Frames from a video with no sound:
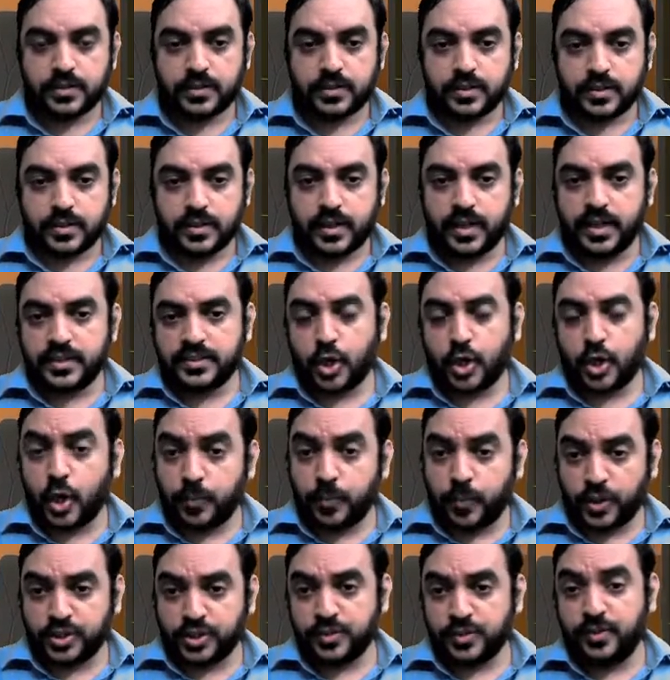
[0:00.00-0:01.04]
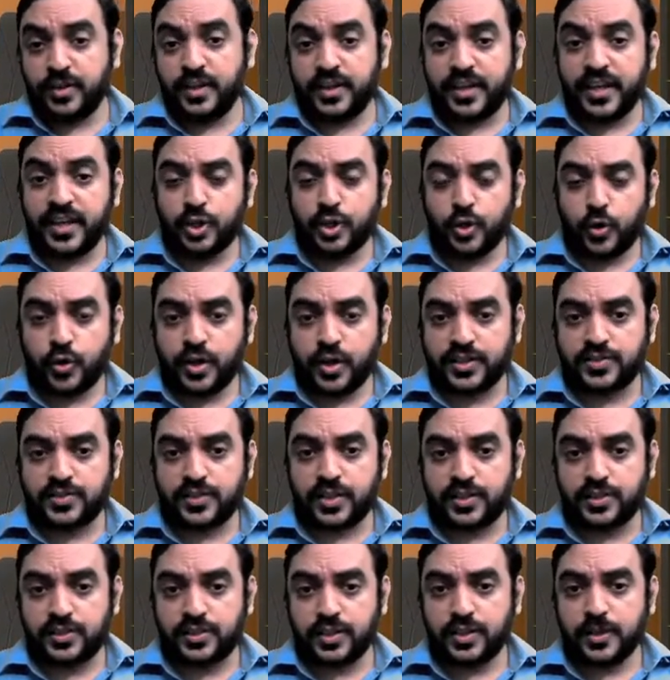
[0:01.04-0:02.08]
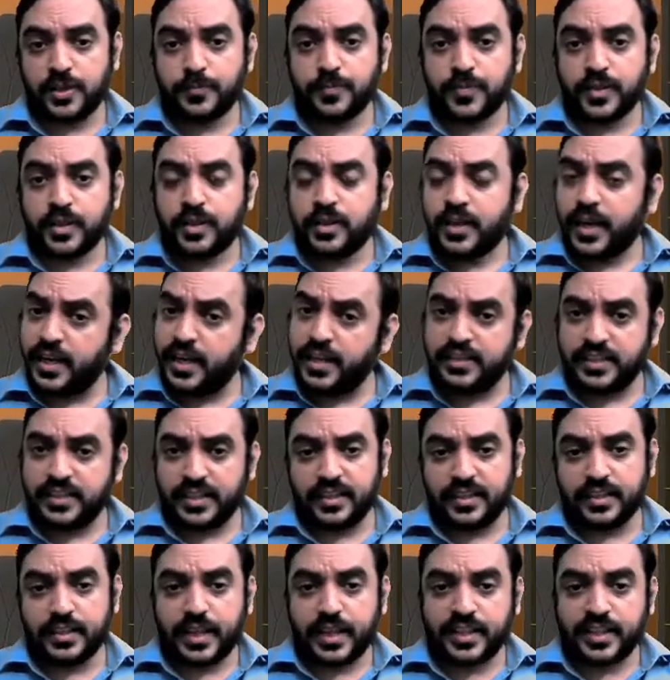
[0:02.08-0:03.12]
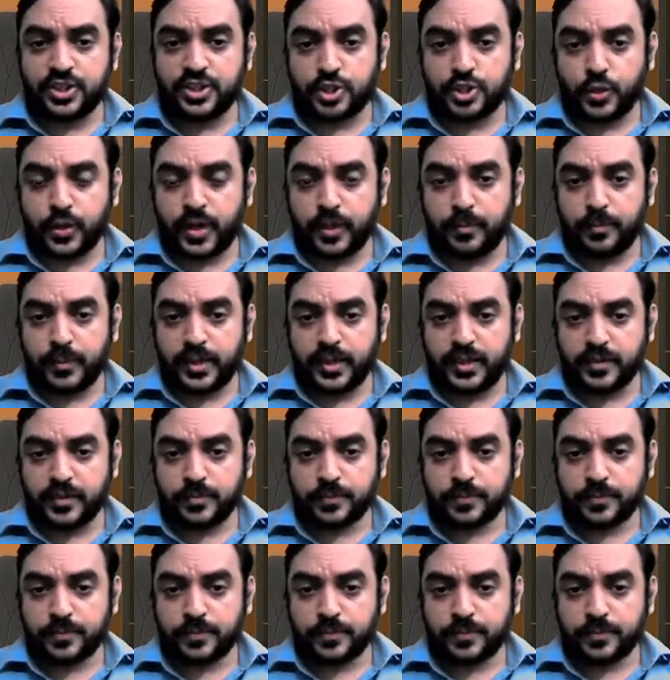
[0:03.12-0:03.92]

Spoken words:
That is all possibility, no restriction. Anything HOME.